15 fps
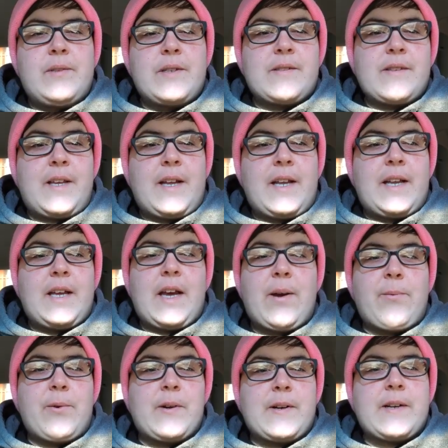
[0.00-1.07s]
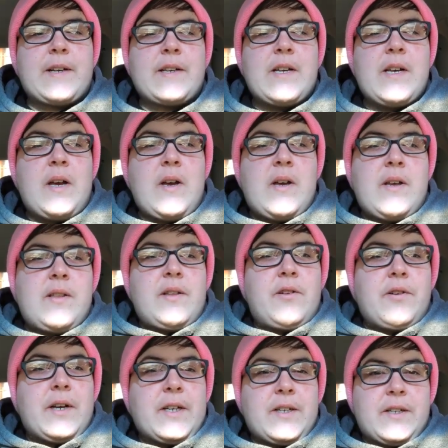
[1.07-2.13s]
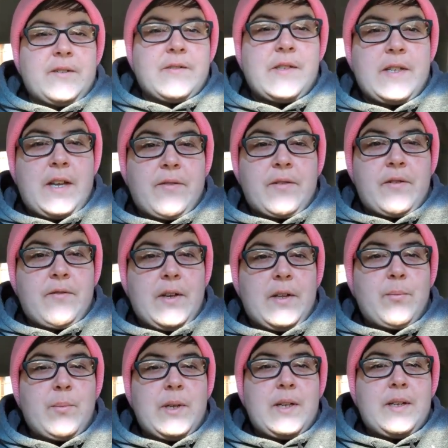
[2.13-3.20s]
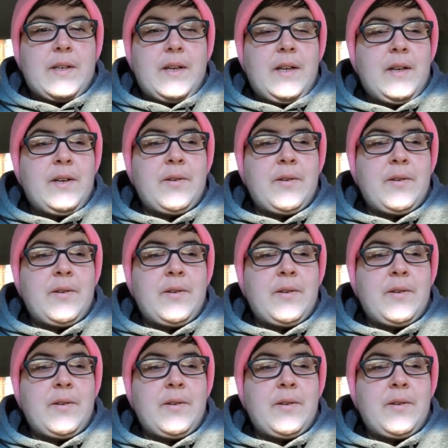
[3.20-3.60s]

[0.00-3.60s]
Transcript: this lady at work, the Director of Staff Development,